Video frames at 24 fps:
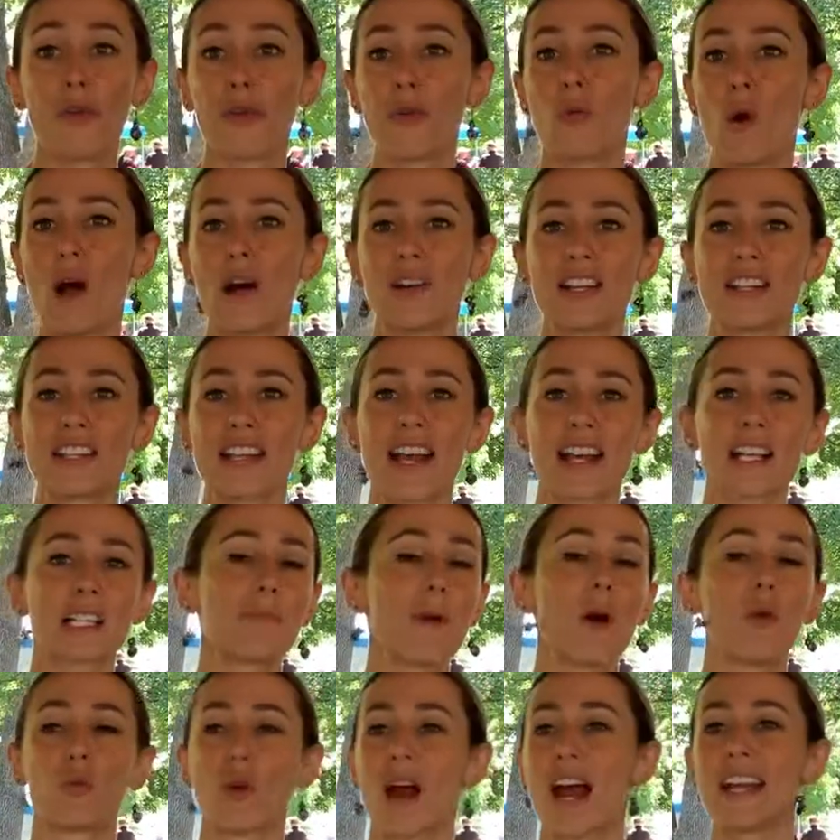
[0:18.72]
and Wellness
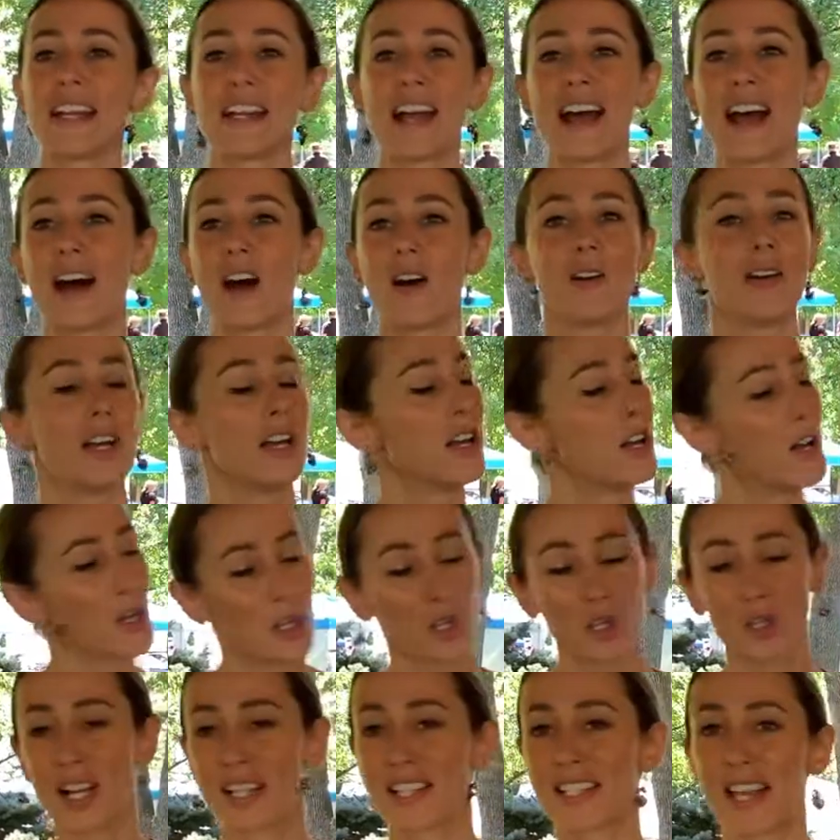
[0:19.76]
Expo right now. So
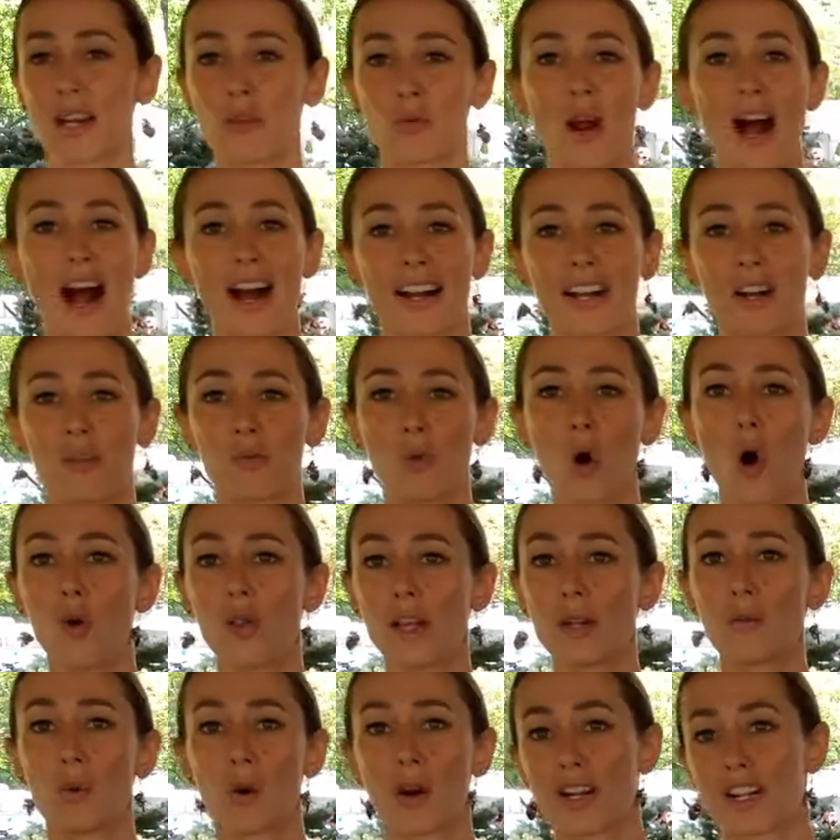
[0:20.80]
let's get rocking and rolling.
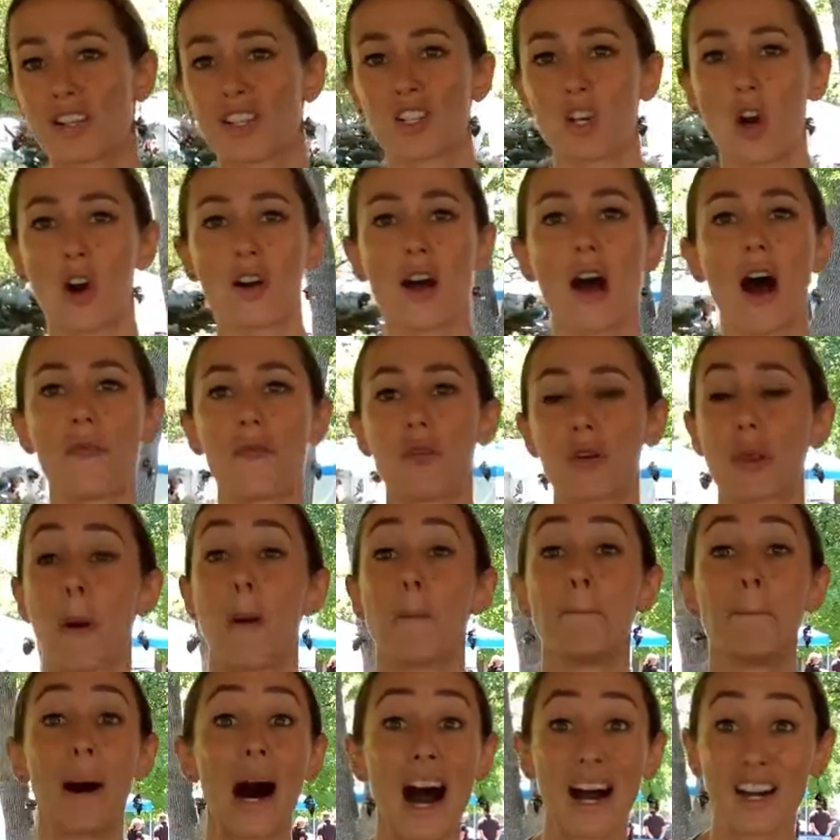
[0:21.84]
We're going to start off with a
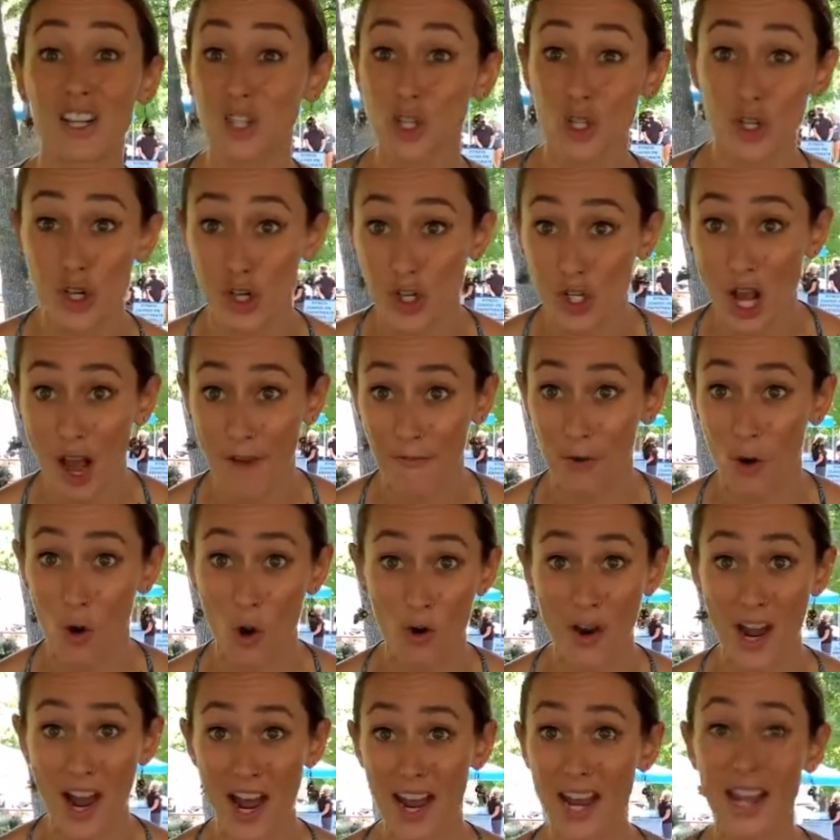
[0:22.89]
boxer shuffle,
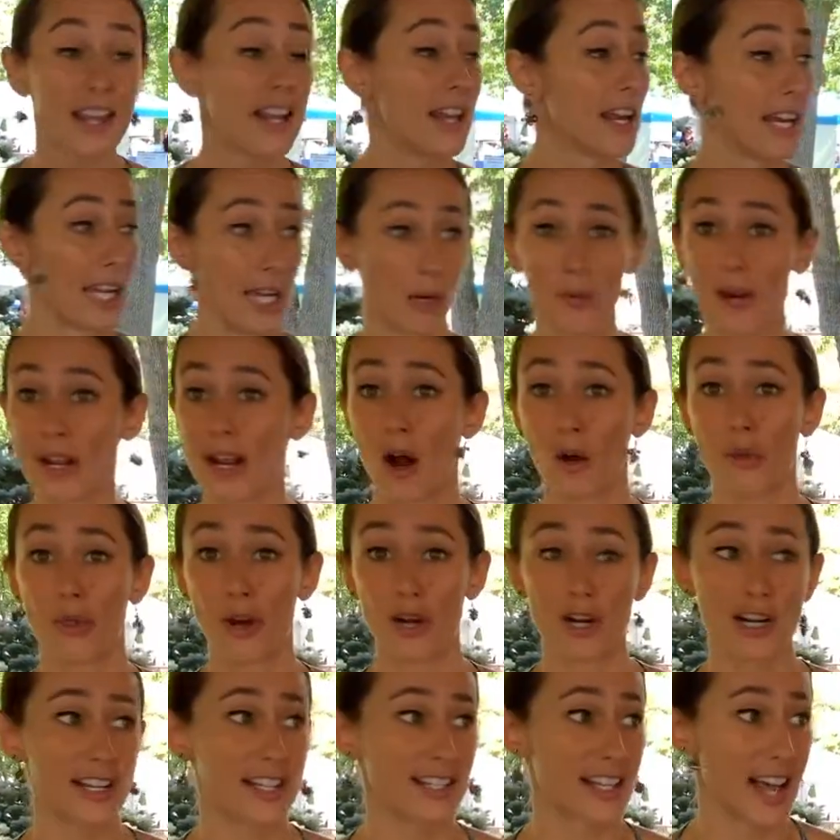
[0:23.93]
okay? Here we go,
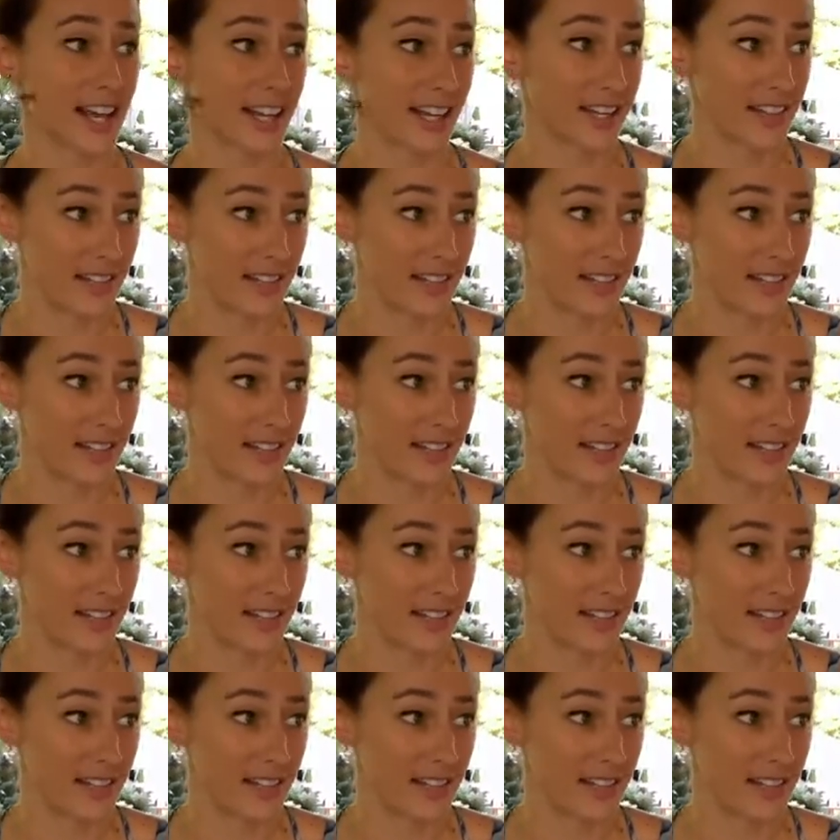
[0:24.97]
thirty seconds.